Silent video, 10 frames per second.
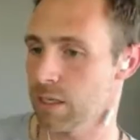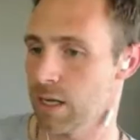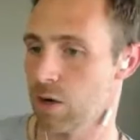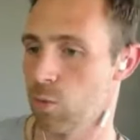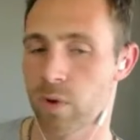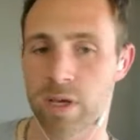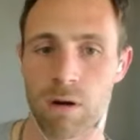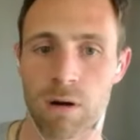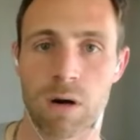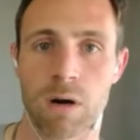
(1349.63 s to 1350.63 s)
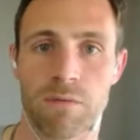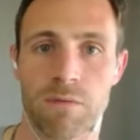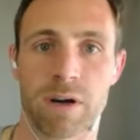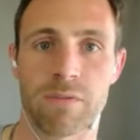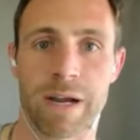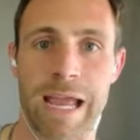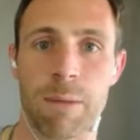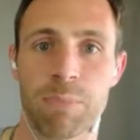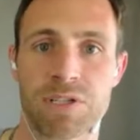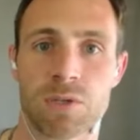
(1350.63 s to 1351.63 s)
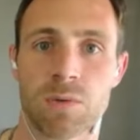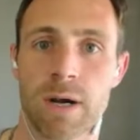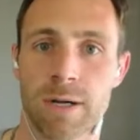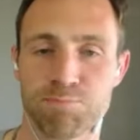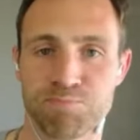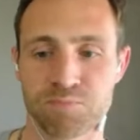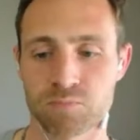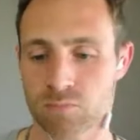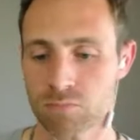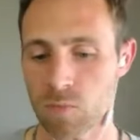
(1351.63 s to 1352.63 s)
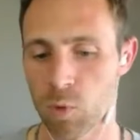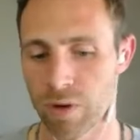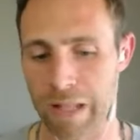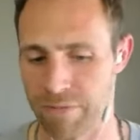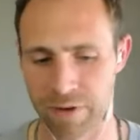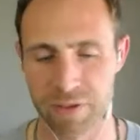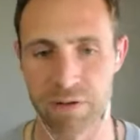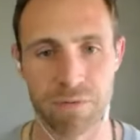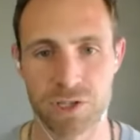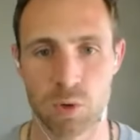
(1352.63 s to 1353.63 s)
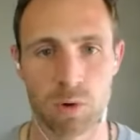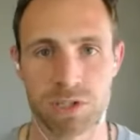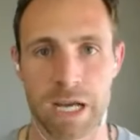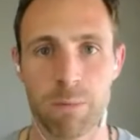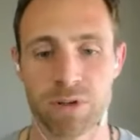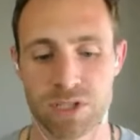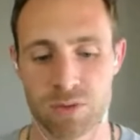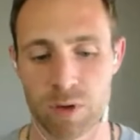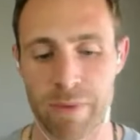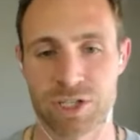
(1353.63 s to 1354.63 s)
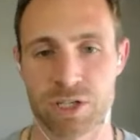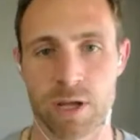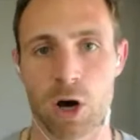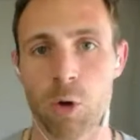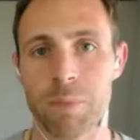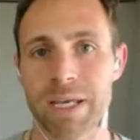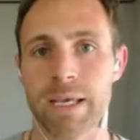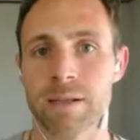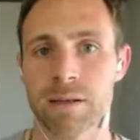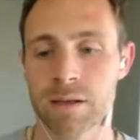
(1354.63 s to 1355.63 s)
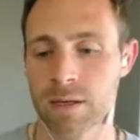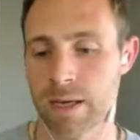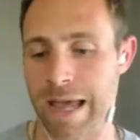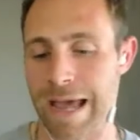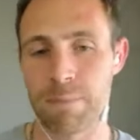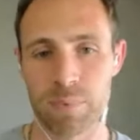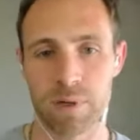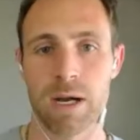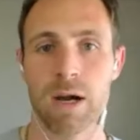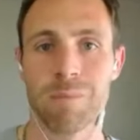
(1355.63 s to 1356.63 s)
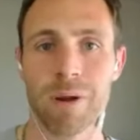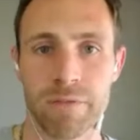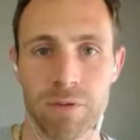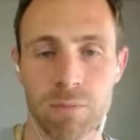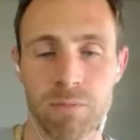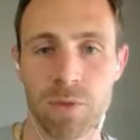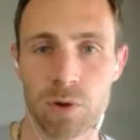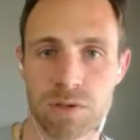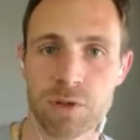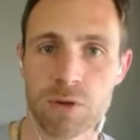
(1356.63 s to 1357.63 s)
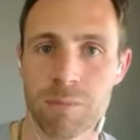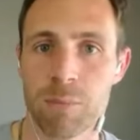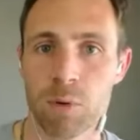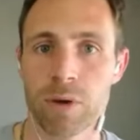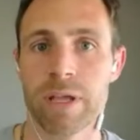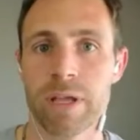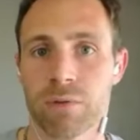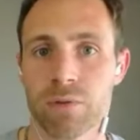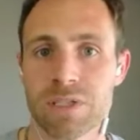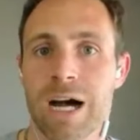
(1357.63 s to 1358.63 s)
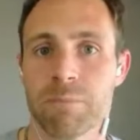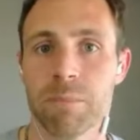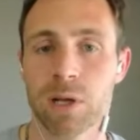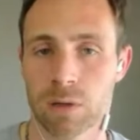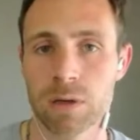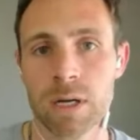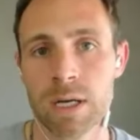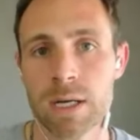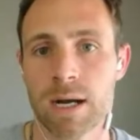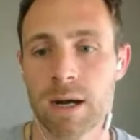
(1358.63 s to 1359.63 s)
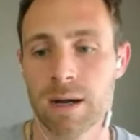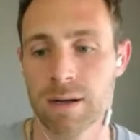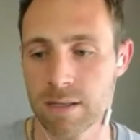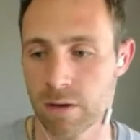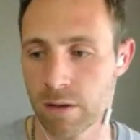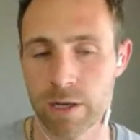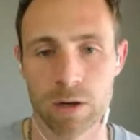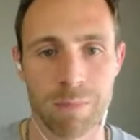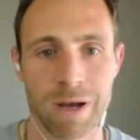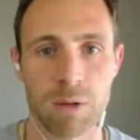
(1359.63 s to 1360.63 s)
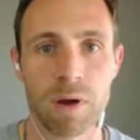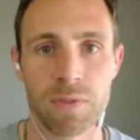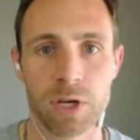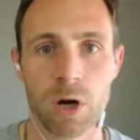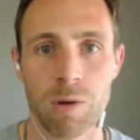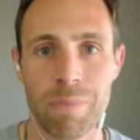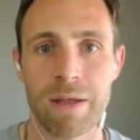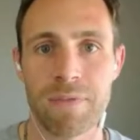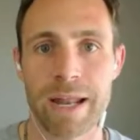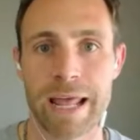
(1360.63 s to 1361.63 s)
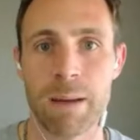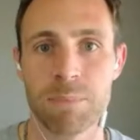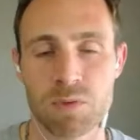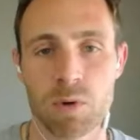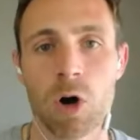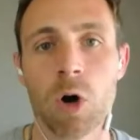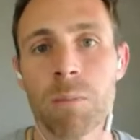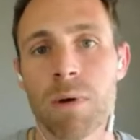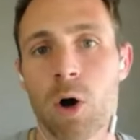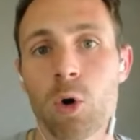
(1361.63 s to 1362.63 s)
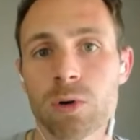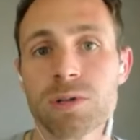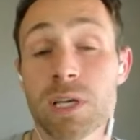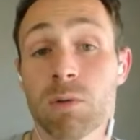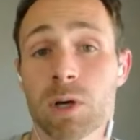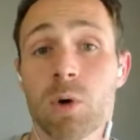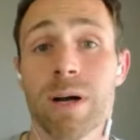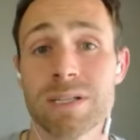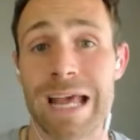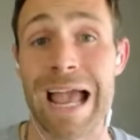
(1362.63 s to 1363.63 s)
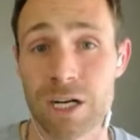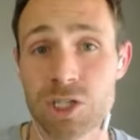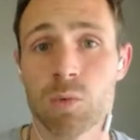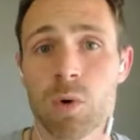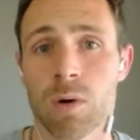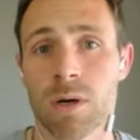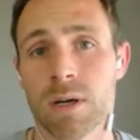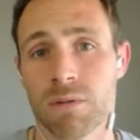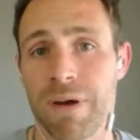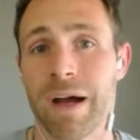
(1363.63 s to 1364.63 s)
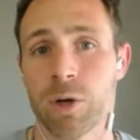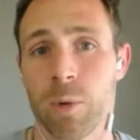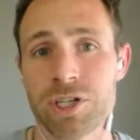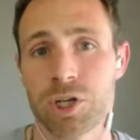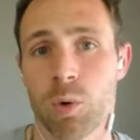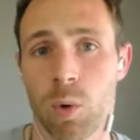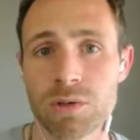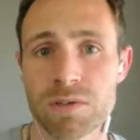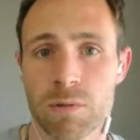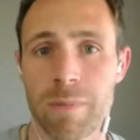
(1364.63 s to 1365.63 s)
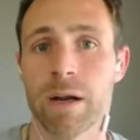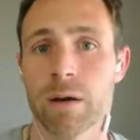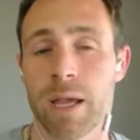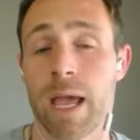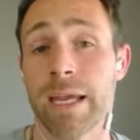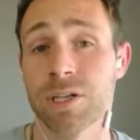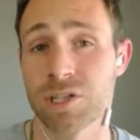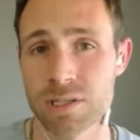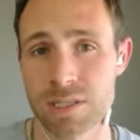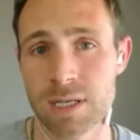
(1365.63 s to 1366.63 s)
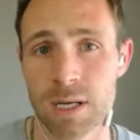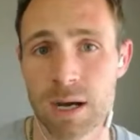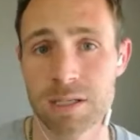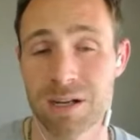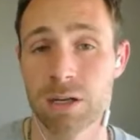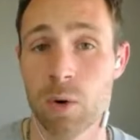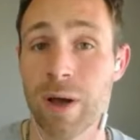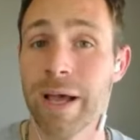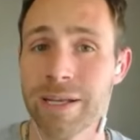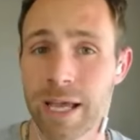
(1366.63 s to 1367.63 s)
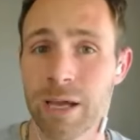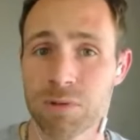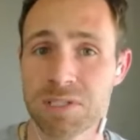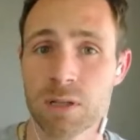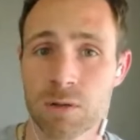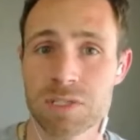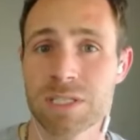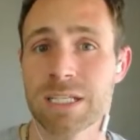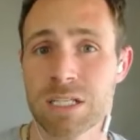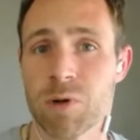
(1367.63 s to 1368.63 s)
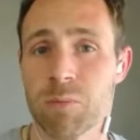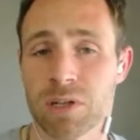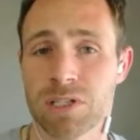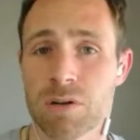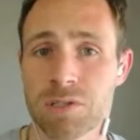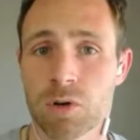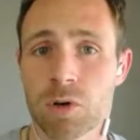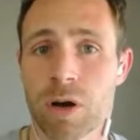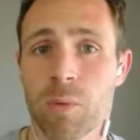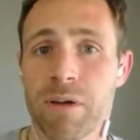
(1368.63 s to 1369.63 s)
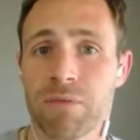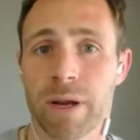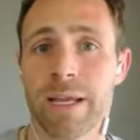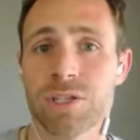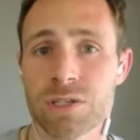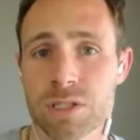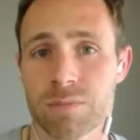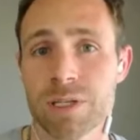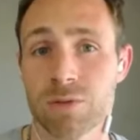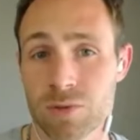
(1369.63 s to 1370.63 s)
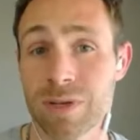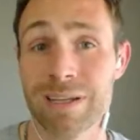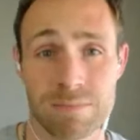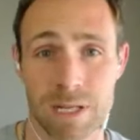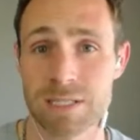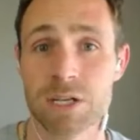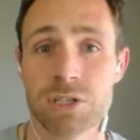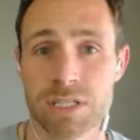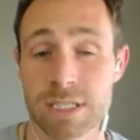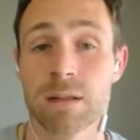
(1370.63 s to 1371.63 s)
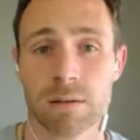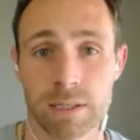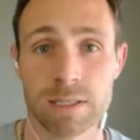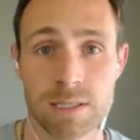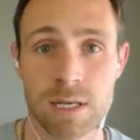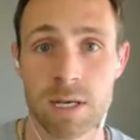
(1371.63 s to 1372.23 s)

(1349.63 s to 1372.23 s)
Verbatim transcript: uh, we are very, very happy to. Um, we don't have anything official worked out. But we just want to mention the Homing In app. Um, if you, those of you that remember, we interviewed Todd Miller Uh, here about a month ago about that app. It's where homeowners can request actual valuation quotes from area agents. Uh, it's going to go head-to-head with Zillow's Zestimate, but it's also a great way for agents to, to get essentially seller leads